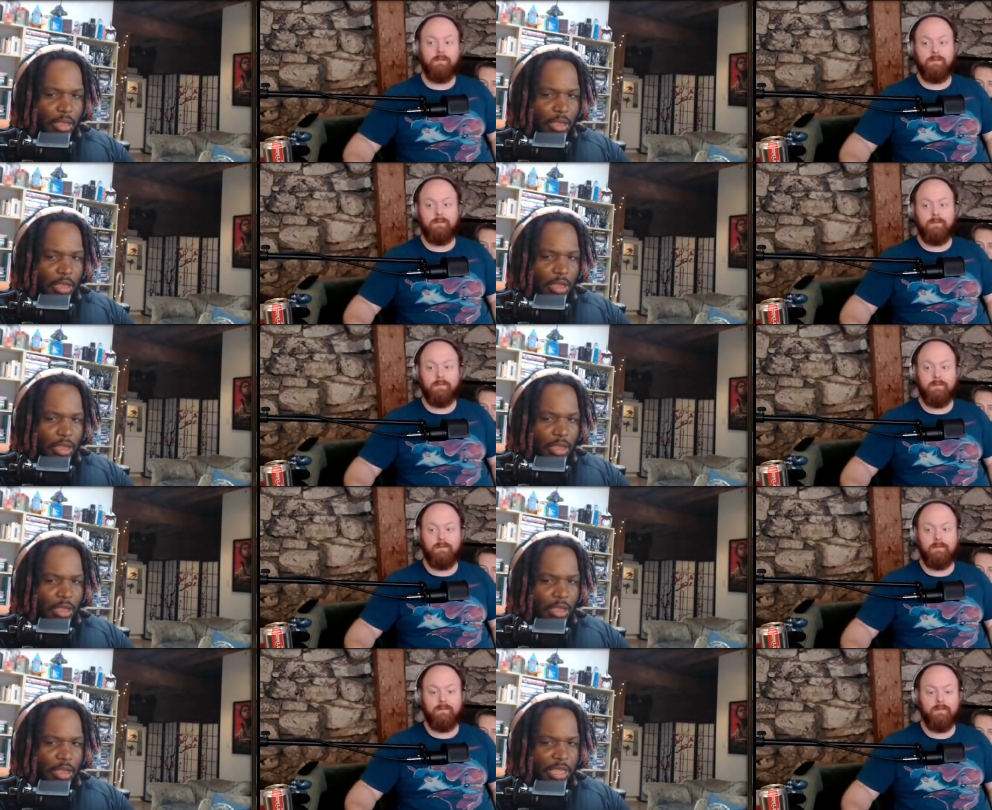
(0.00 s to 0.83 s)

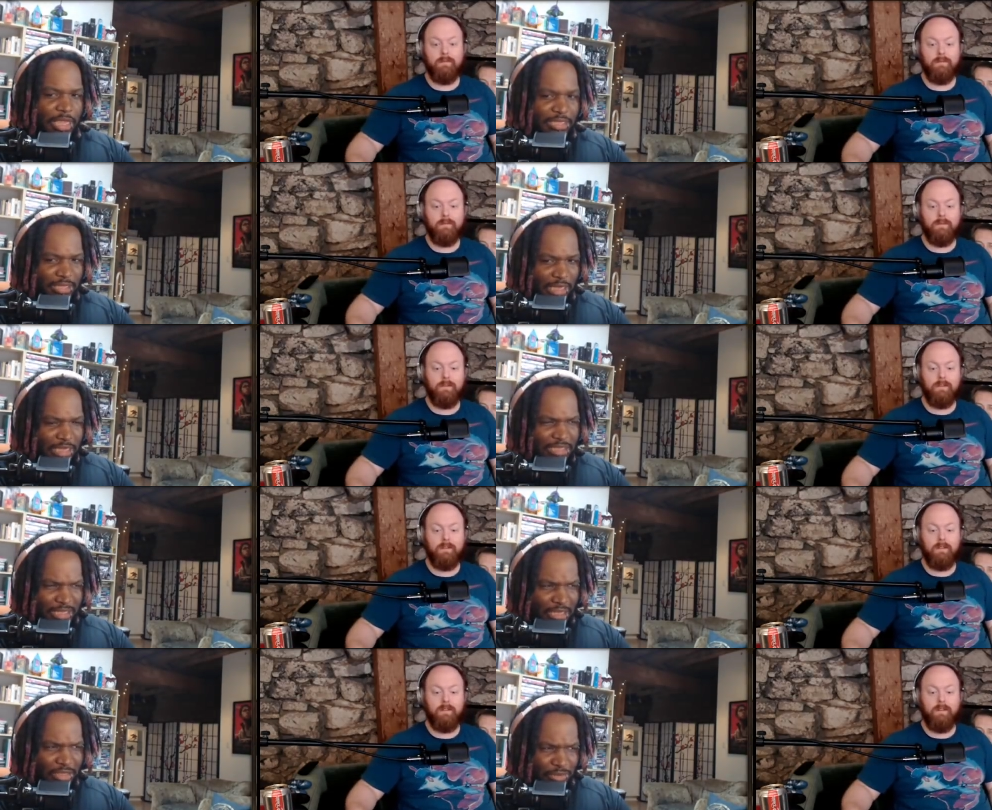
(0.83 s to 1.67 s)
Speaker 1: Uh, is is
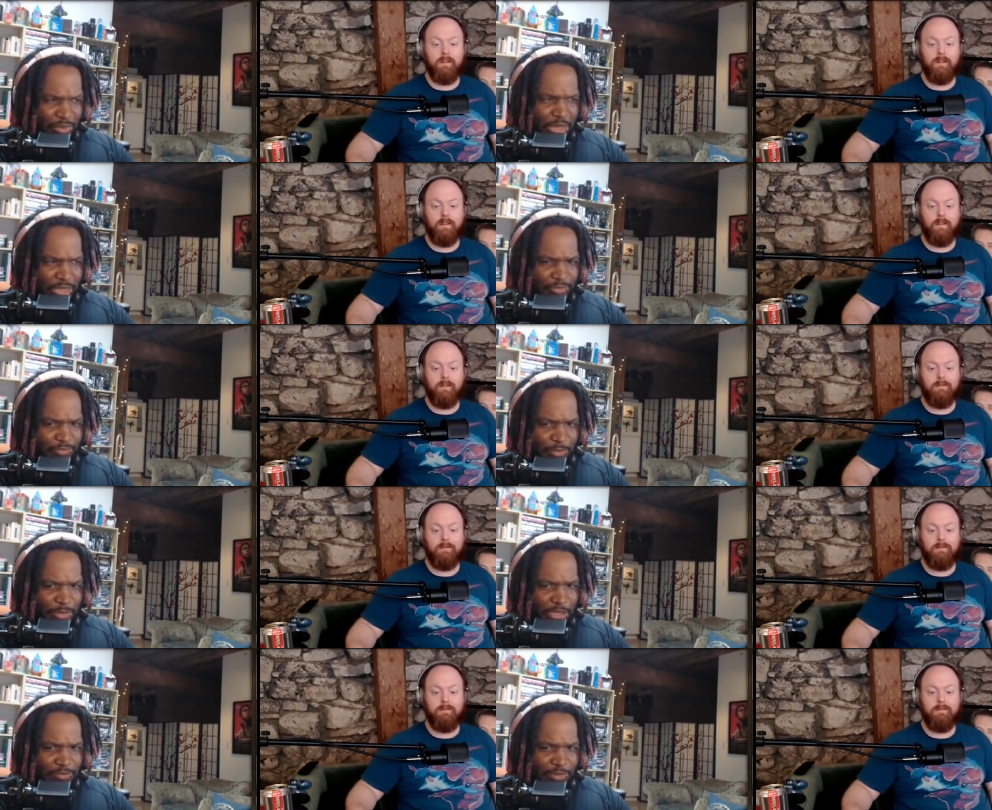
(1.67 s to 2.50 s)
Seath directly
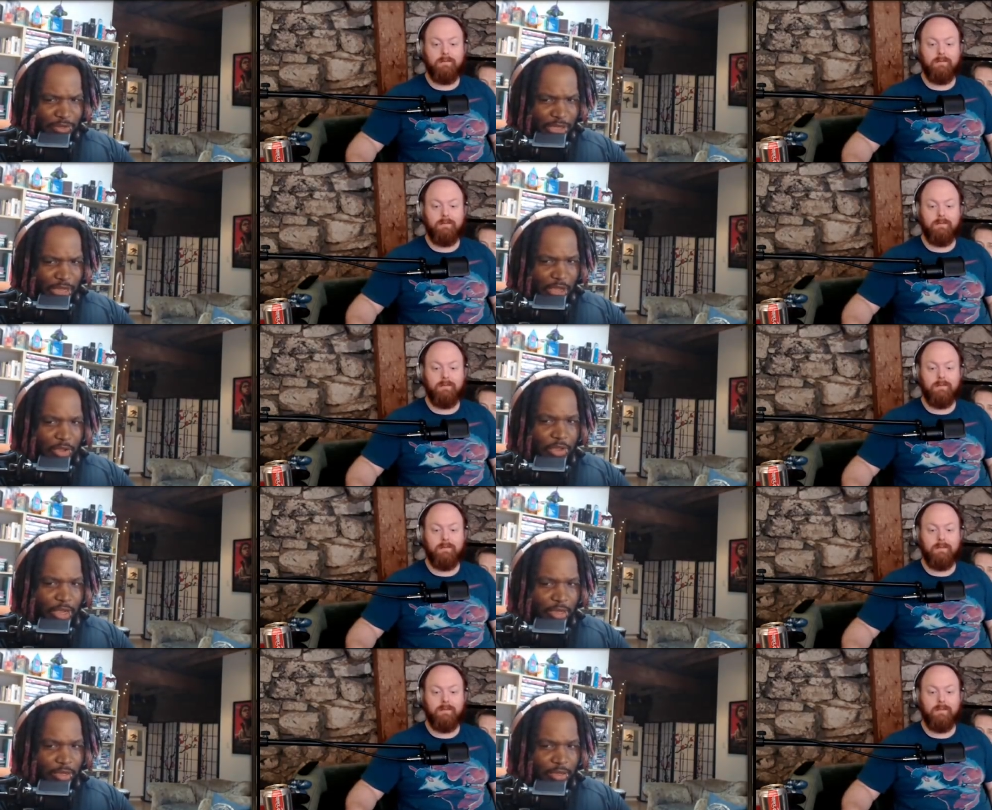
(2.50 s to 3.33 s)
from King's Field? Yeah.
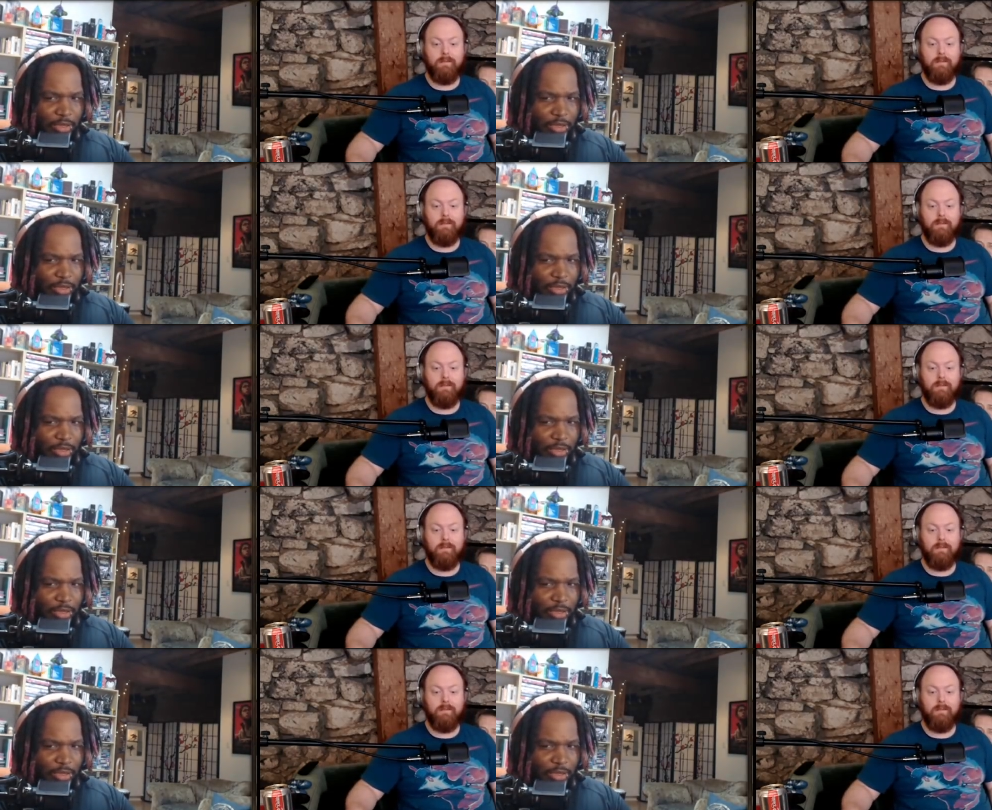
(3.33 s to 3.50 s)
Okay.